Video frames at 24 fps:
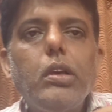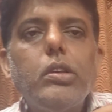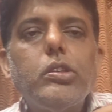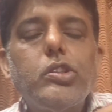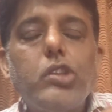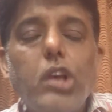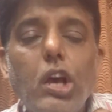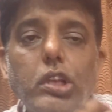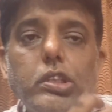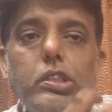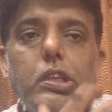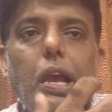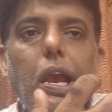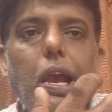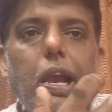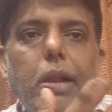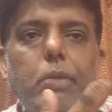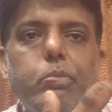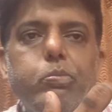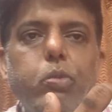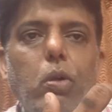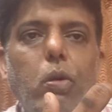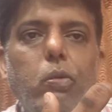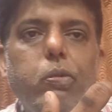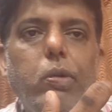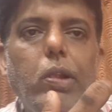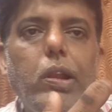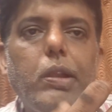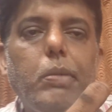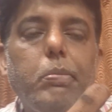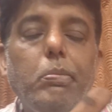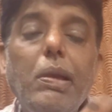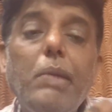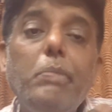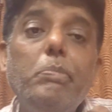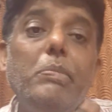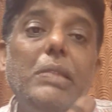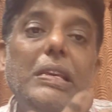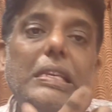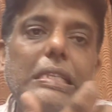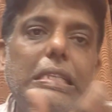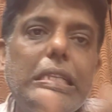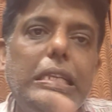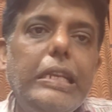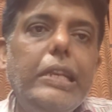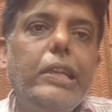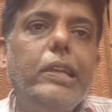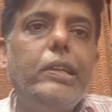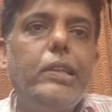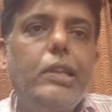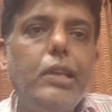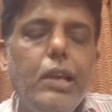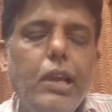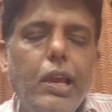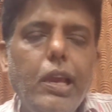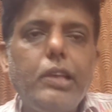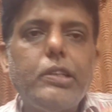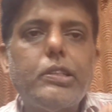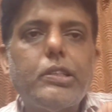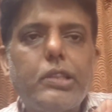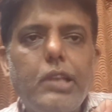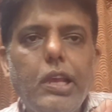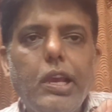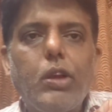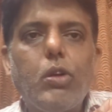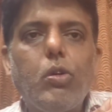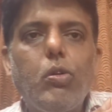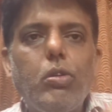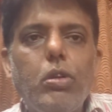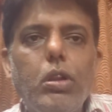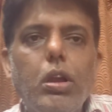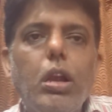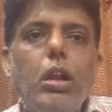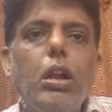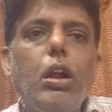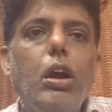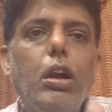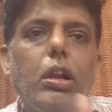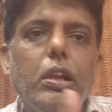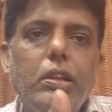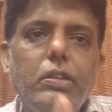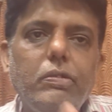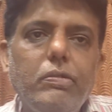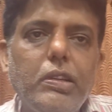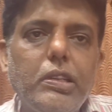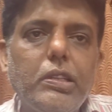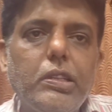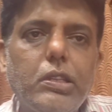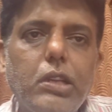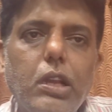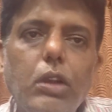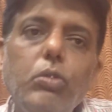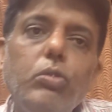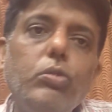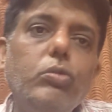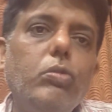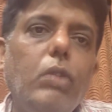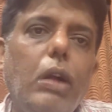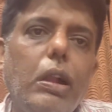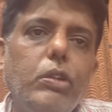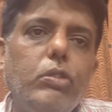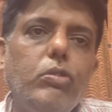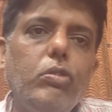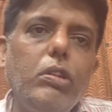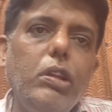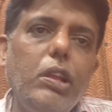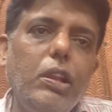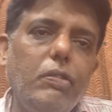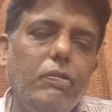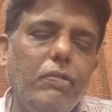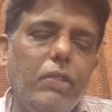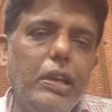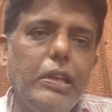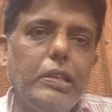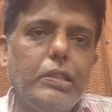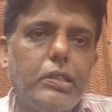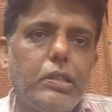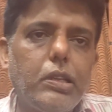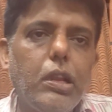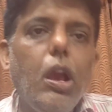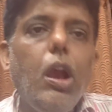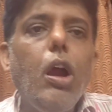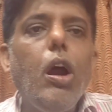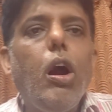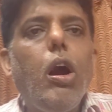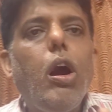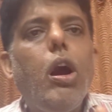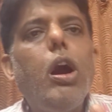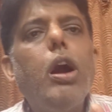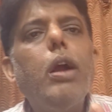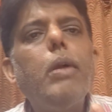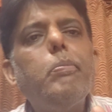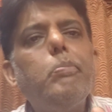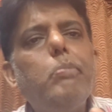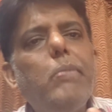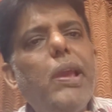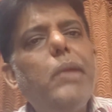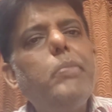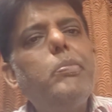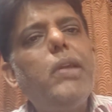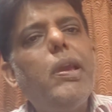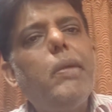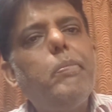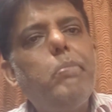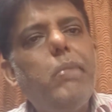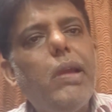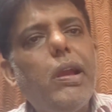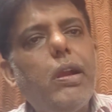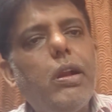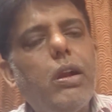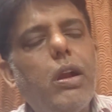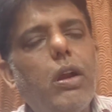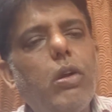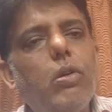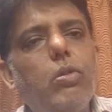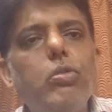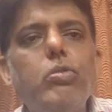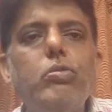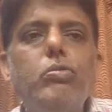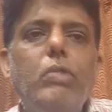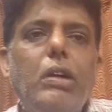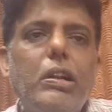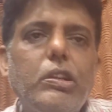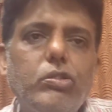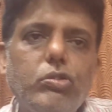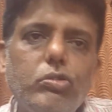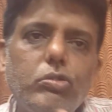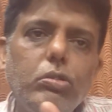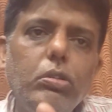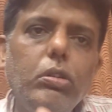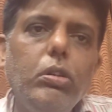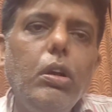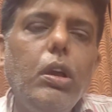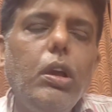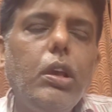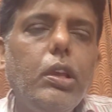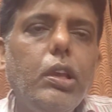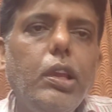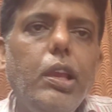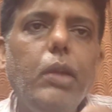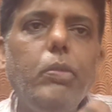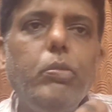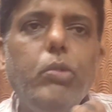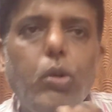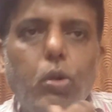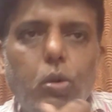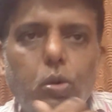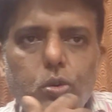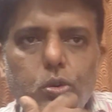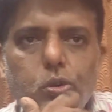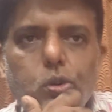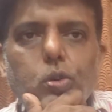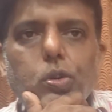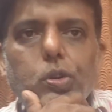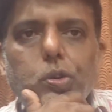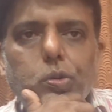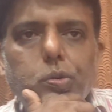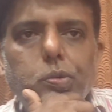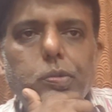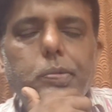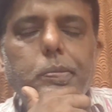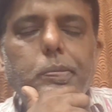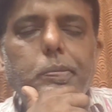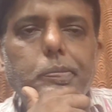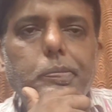such higher profit may mislead a stakeholder or investor who want to invest, or maybe a banker who wants to give loan to you.